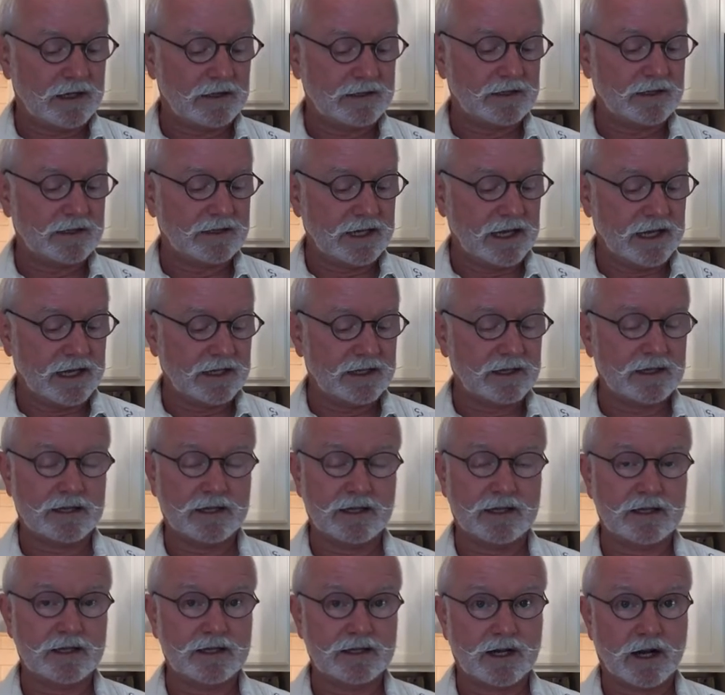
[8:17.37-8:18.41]
to take
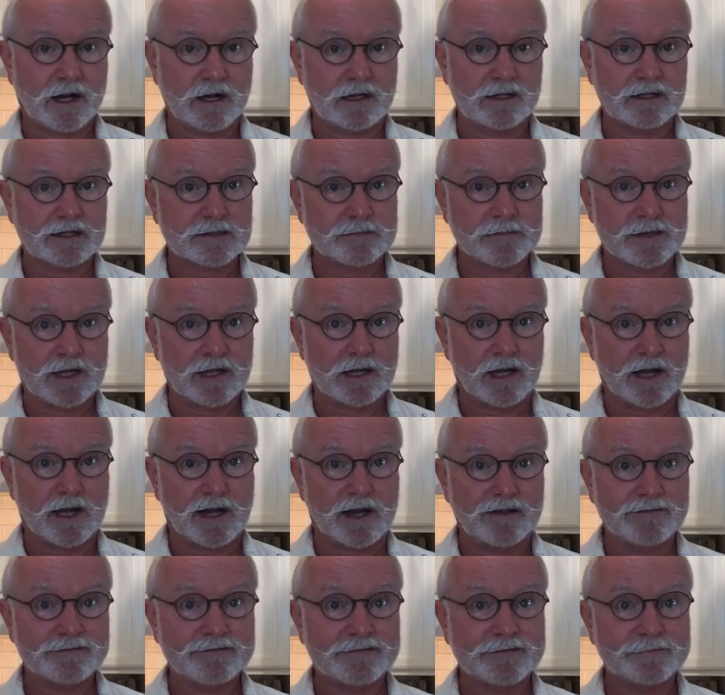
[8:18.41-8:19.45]
the garlic smell
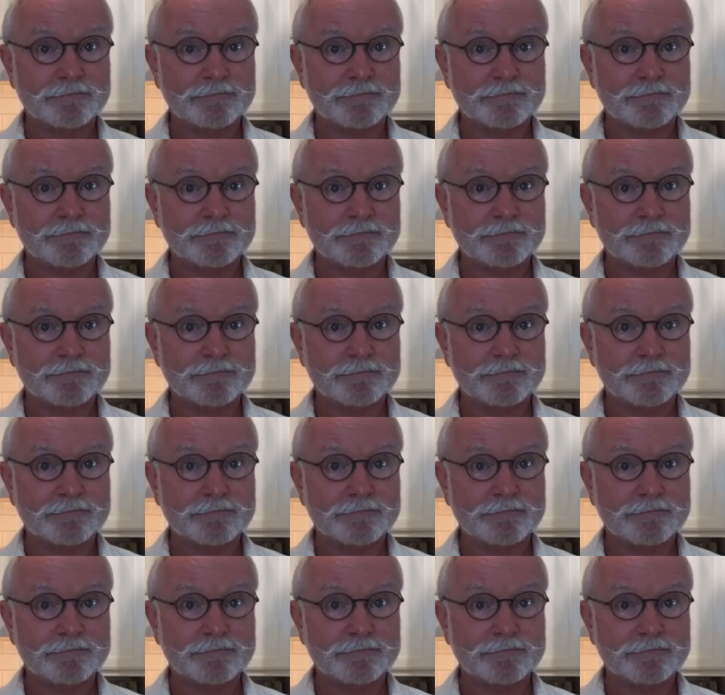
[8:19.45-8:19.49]
off.